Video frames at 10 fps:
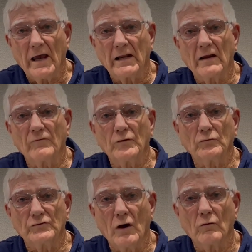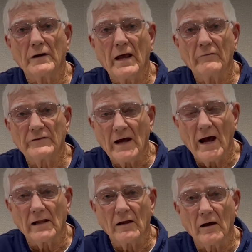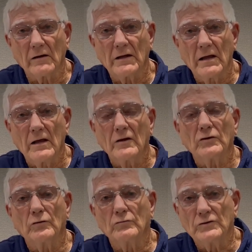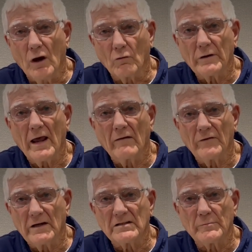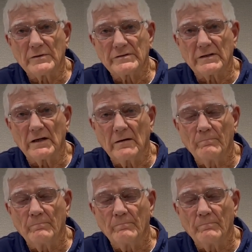And if you don't have dialogue, you don't have intimacy.